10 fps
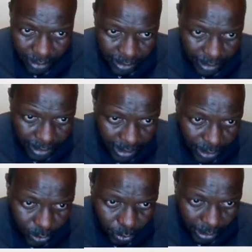These
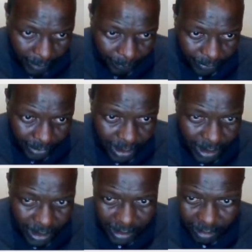2R.
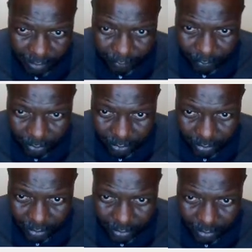Therefore,
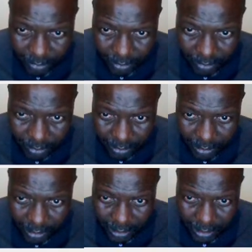
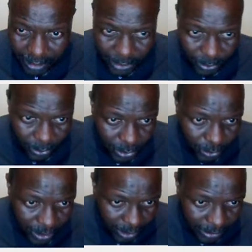and this goes to
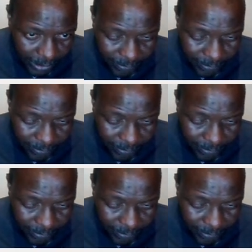ground.